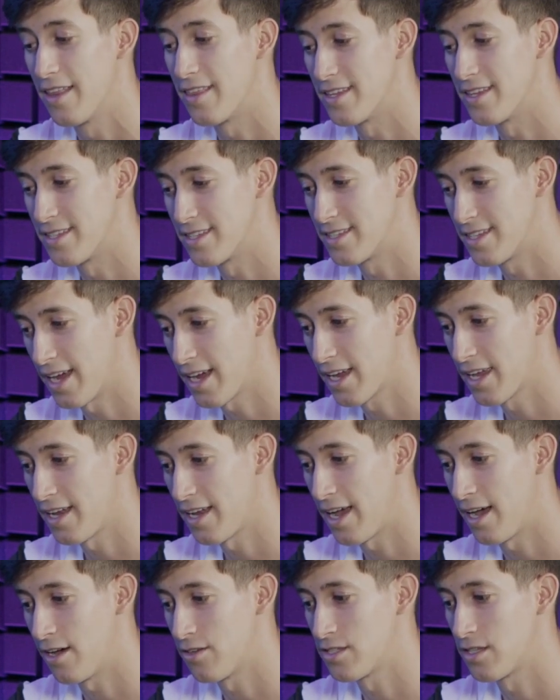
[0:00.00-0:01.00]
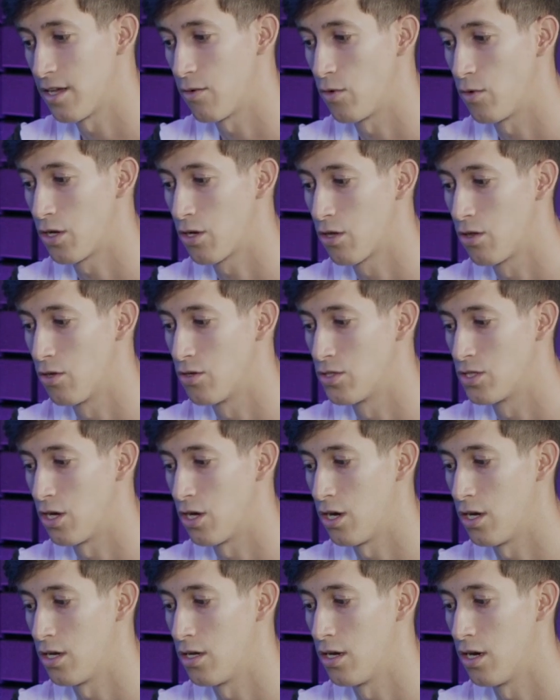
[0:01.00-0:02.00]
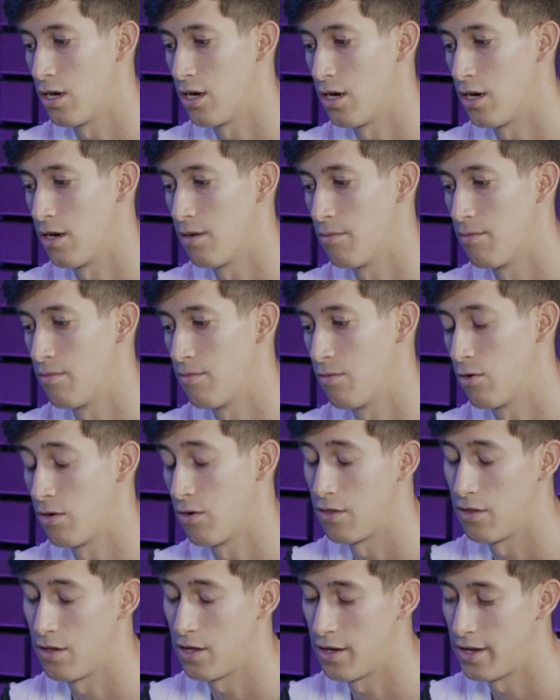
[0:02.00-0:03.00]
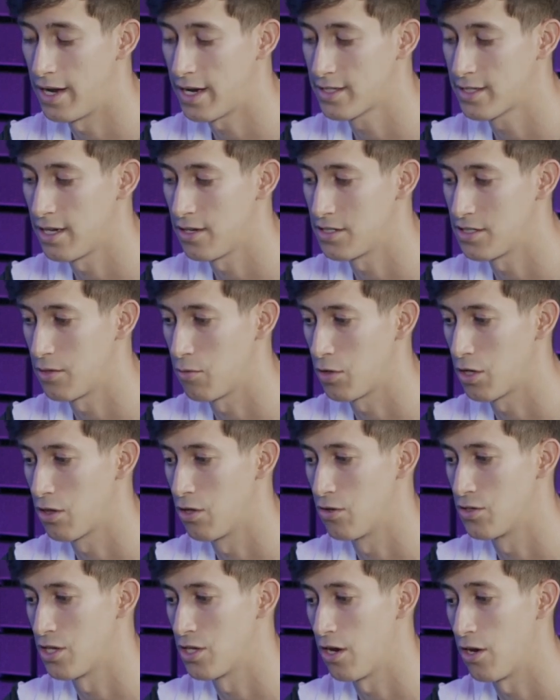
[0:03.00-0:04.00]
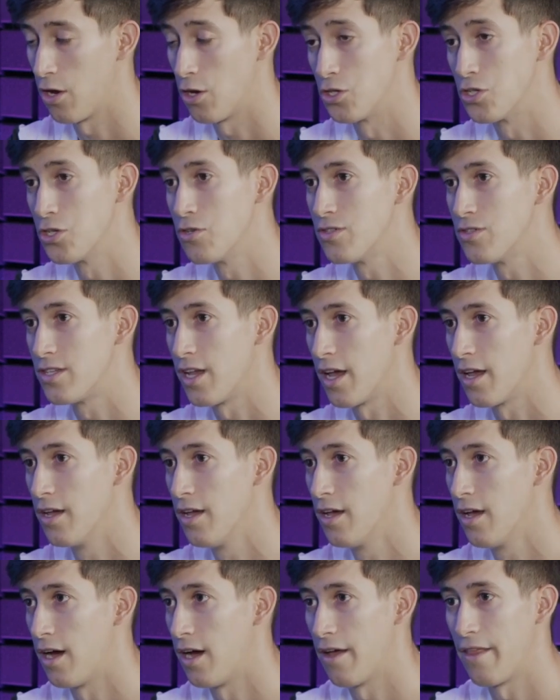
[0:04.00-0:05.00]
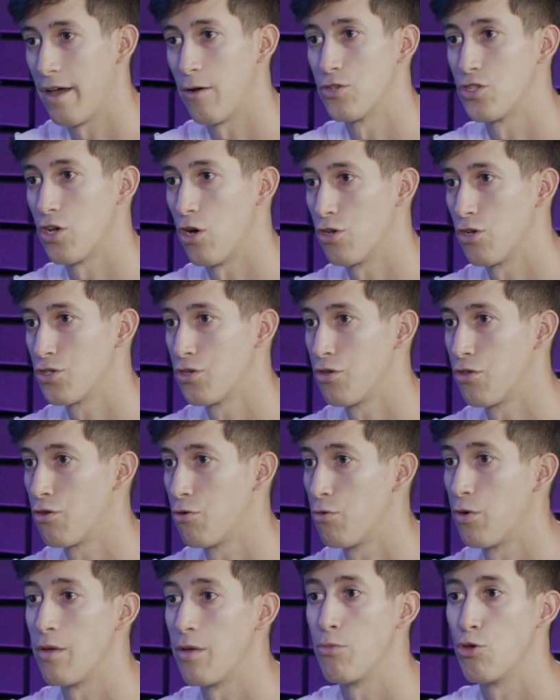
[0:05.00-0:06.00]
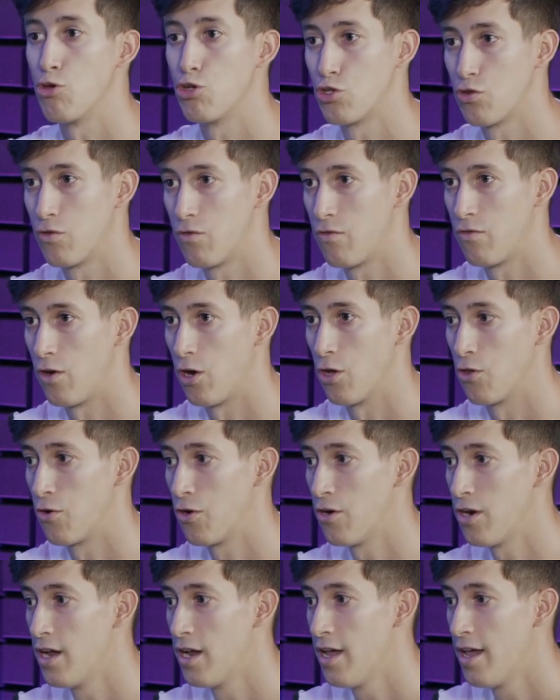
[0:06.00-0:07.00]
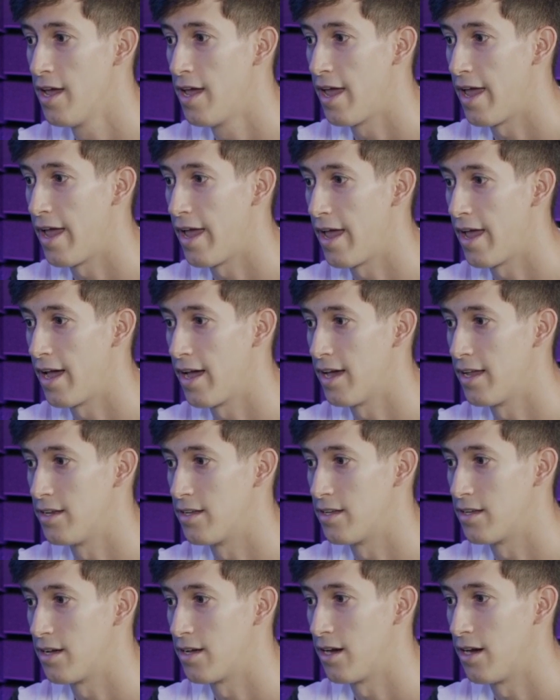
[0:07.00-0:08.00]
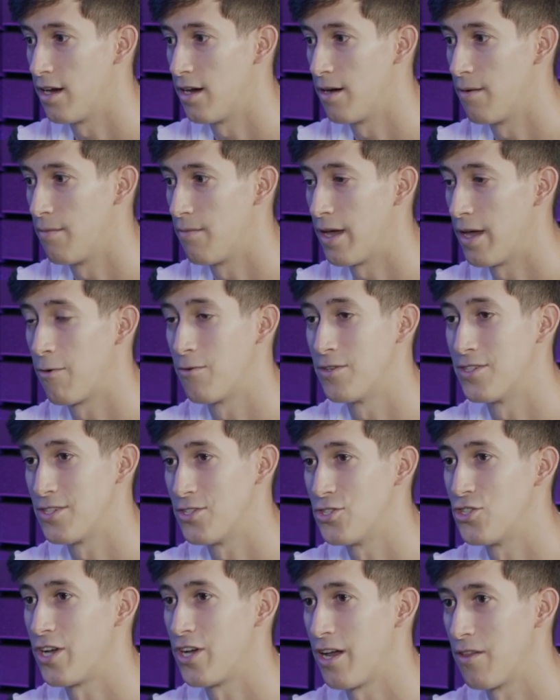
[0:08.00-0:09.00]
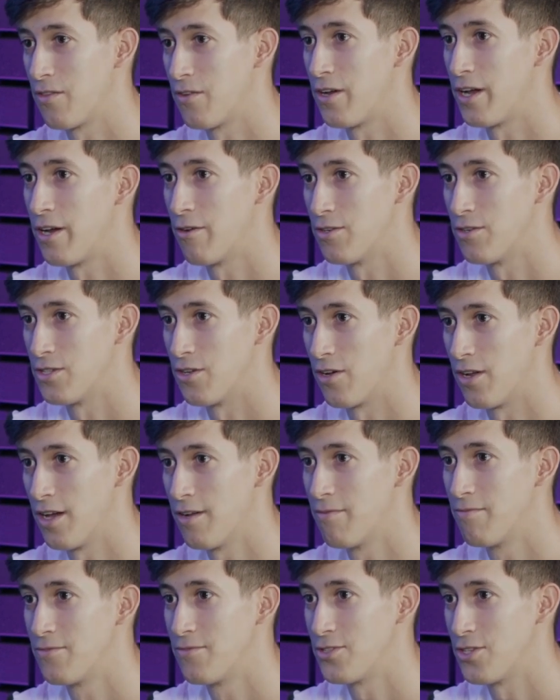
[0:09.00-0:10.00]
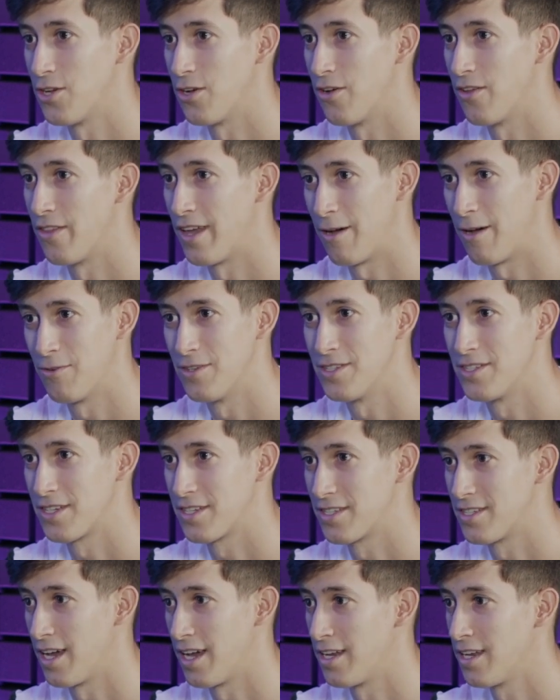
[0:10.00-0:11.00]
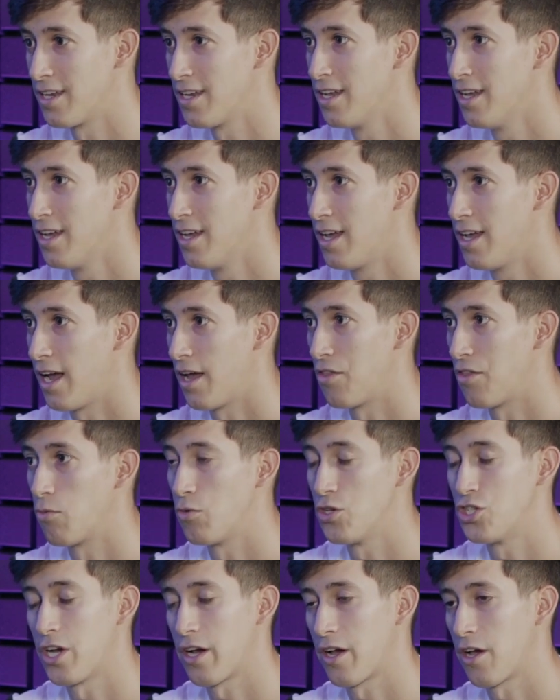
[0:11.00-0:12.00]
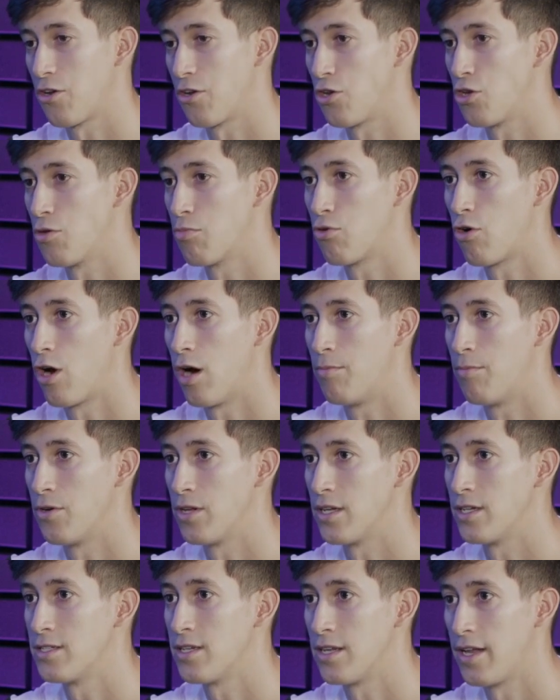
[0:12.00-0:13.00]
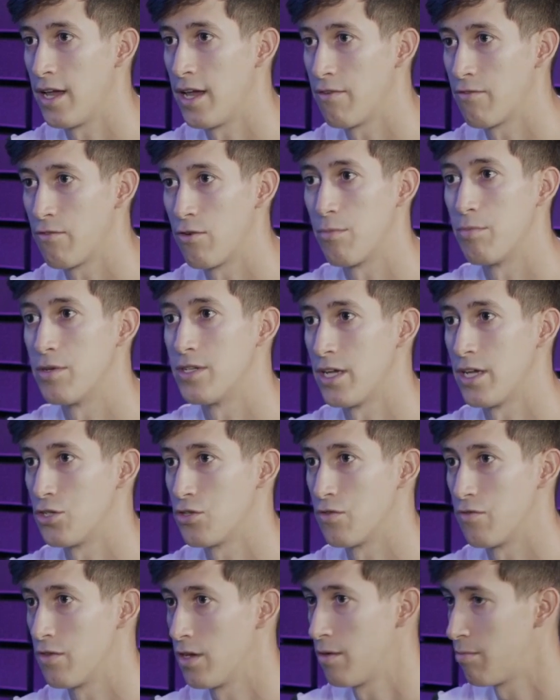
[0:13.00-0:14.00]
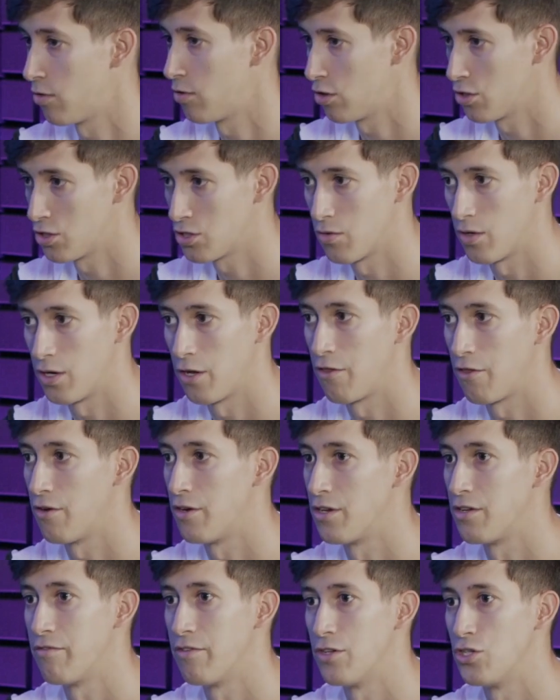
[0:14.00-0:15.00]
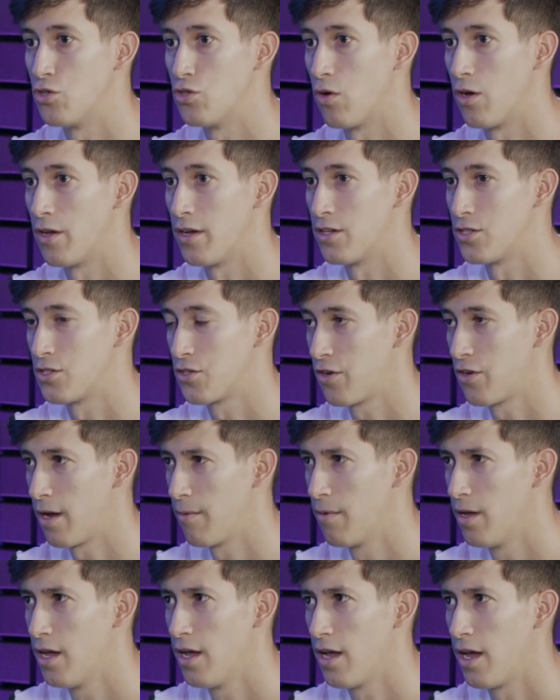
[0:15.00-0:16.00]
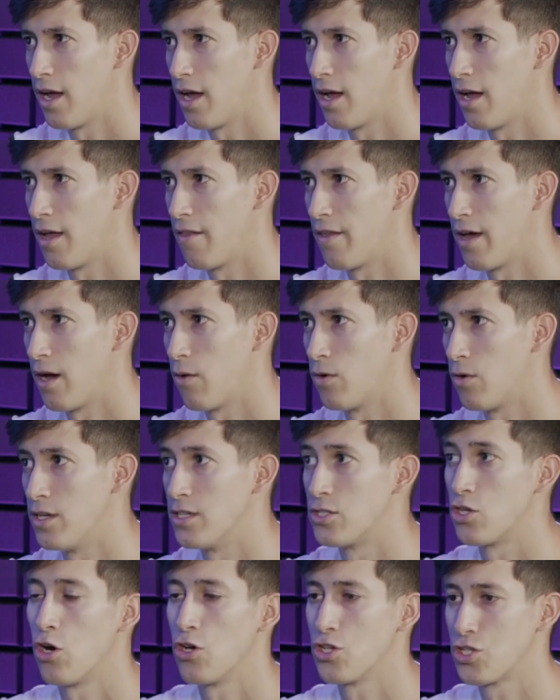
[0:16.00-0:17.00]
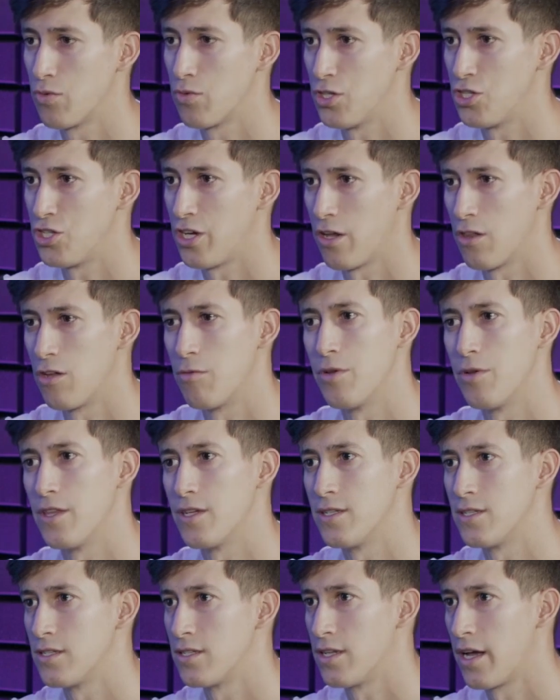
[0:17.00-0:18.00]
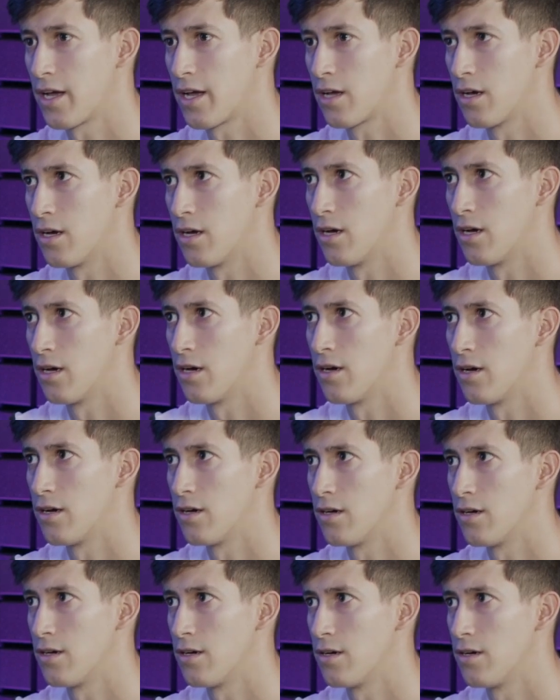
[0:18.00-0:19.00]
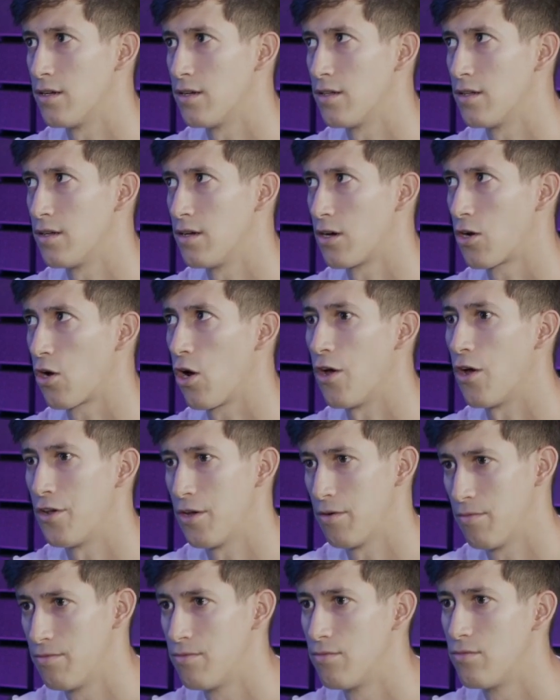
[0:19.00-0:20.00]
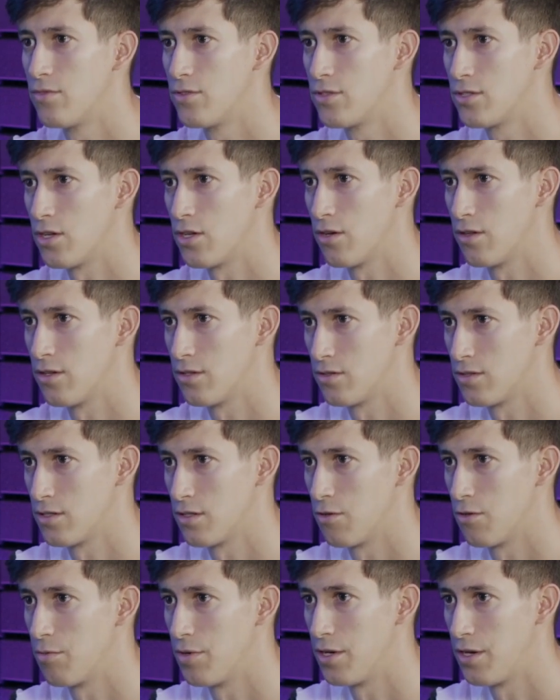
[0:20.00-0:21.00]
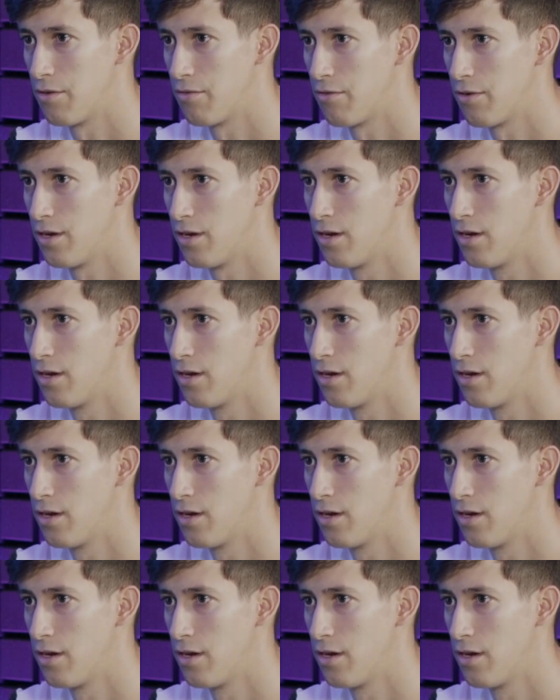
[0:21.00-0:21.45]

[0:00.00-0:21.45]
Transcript: The second house that we close on, um, or the next house that we close on on Tuesday, uh, that was also through a mutual follower, and um, that one's in Chandler, Arizona. So that one's exciting. And then we check out a new property today for a potential flip. Mm. Also another individual on Instagram, and that one is also in Chandler, but this is like a, a a condo. Yeah. So this was a little bit different.